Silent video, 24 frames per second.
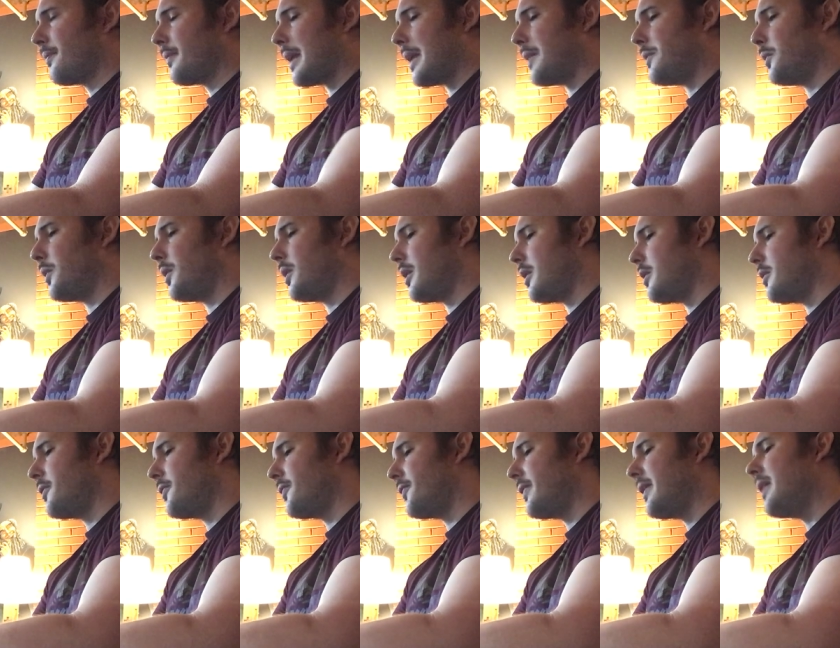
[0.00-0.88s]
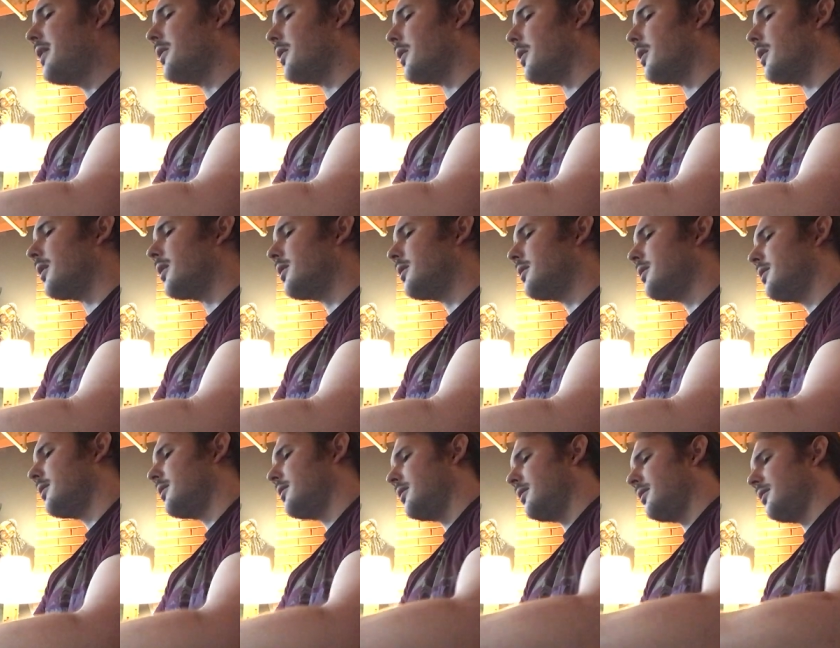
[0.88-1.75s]
and will you feel
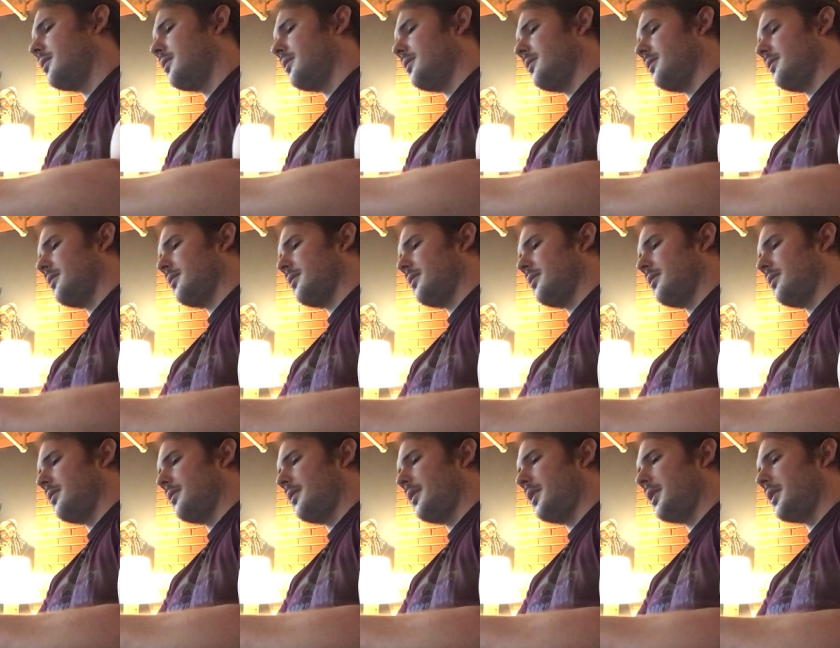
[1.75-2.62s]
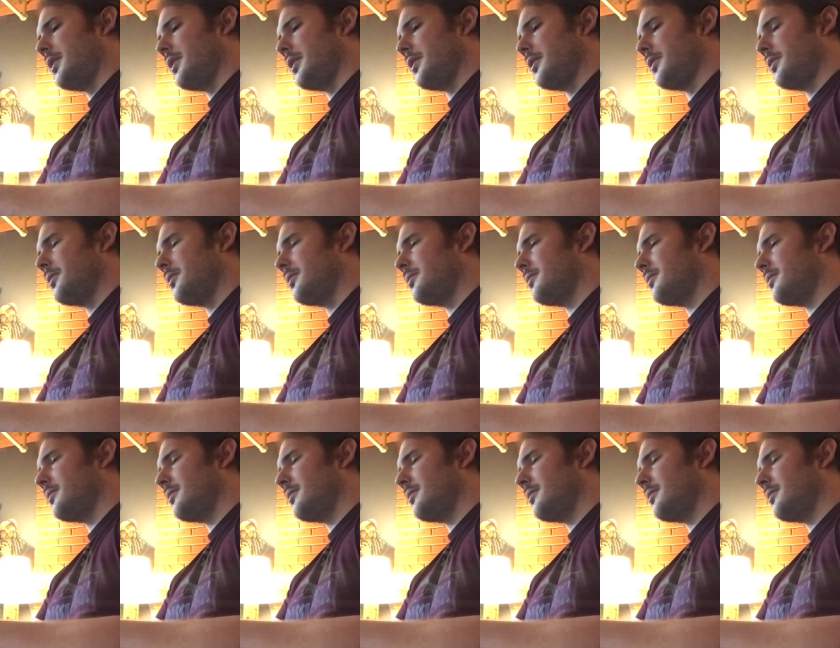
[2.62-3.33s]
you know